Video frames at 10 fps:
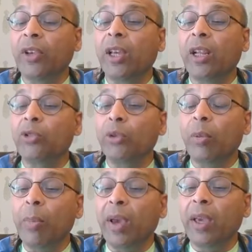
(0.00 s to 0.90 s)
We can
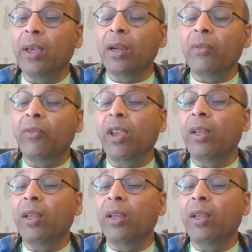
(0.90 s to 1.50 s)
actually bake. We